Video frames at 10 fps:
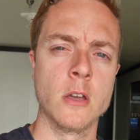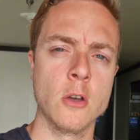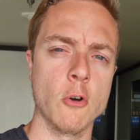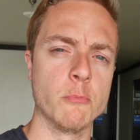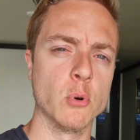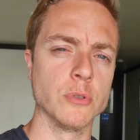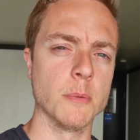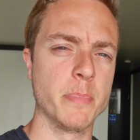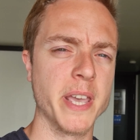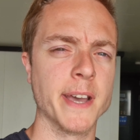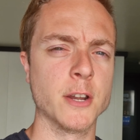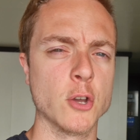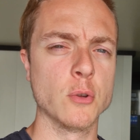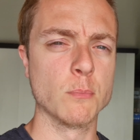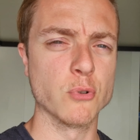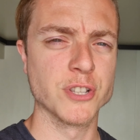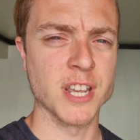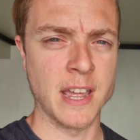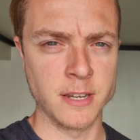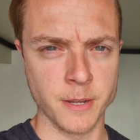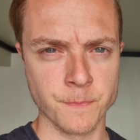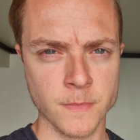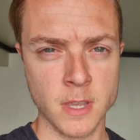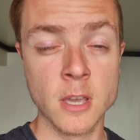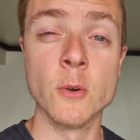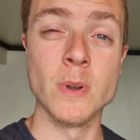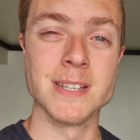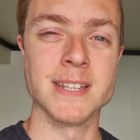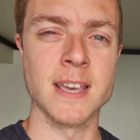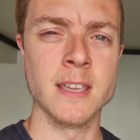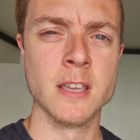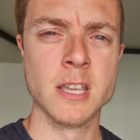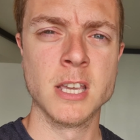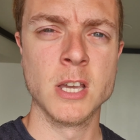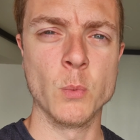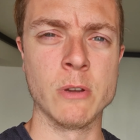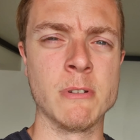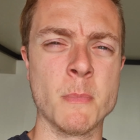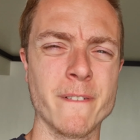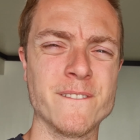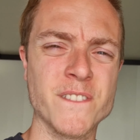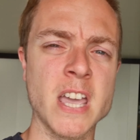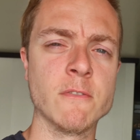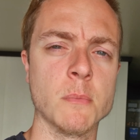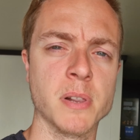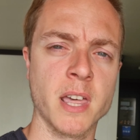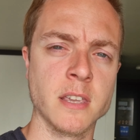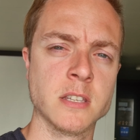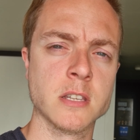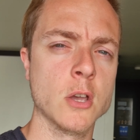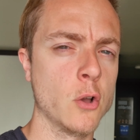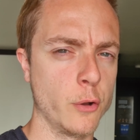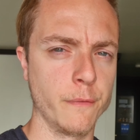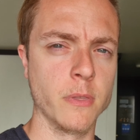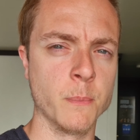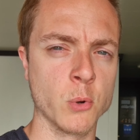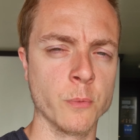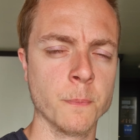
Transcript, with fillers: on board the P and O Britannia, when today we're in my favourite place of them all.